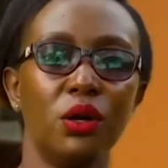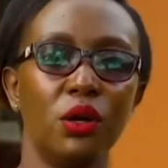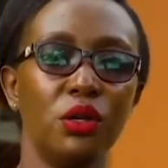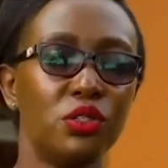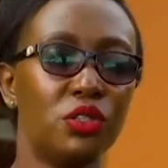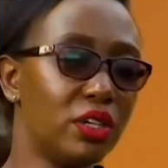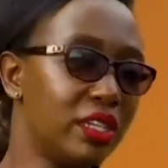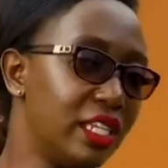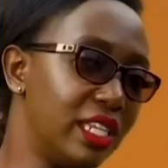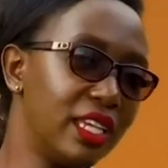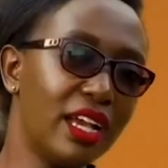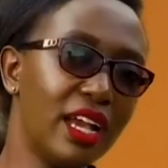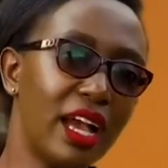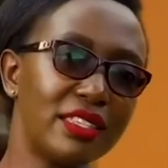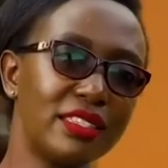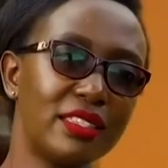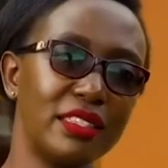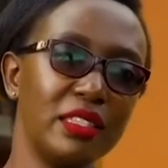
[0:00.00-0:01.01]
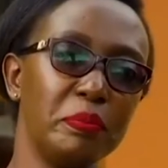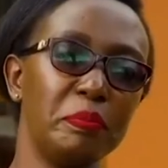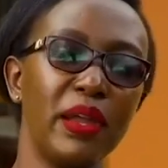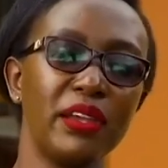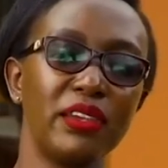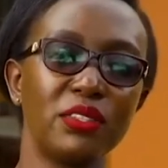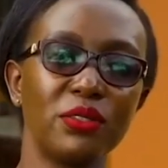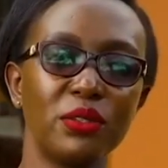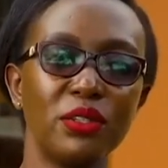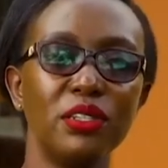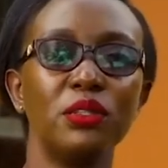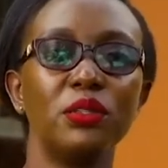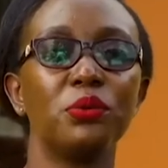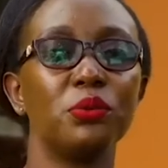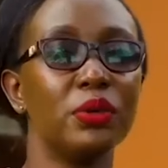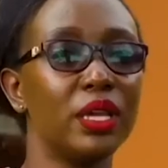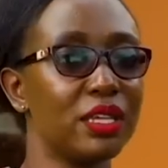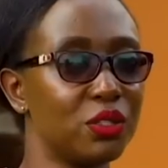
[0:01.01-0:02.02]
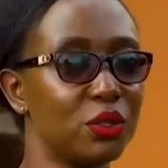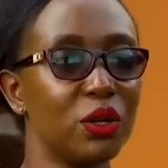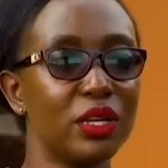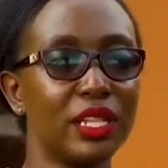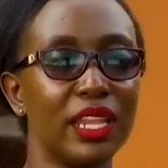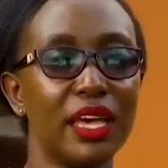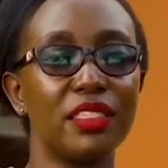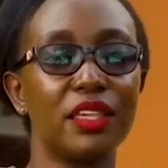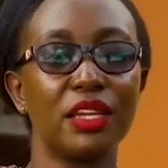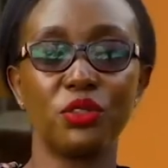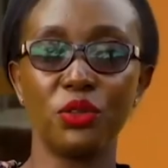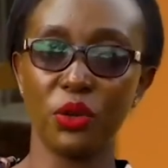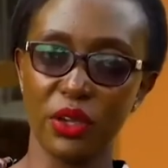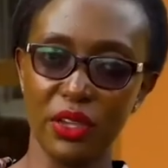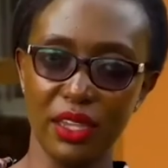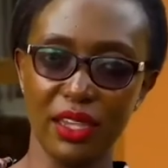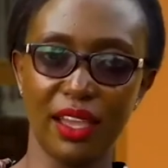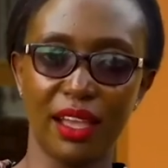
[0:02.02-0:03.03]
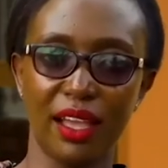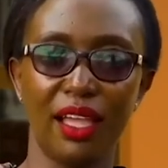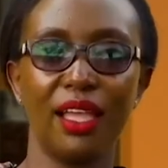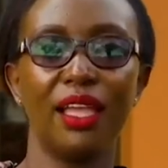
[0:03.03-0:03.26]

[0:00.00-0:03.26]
or you're joining us in person, we are so glad that you're here.